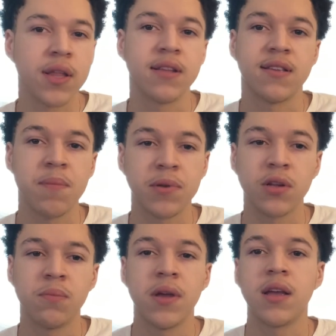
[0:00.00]
this up a
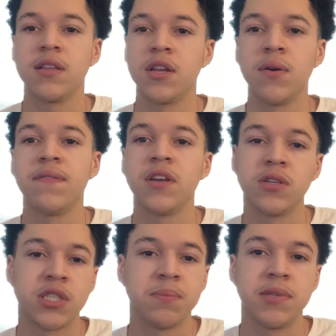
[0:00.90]
little bit because I do have to go
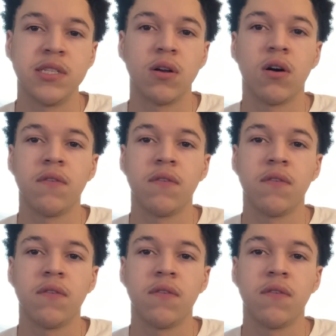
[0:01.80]
ship these off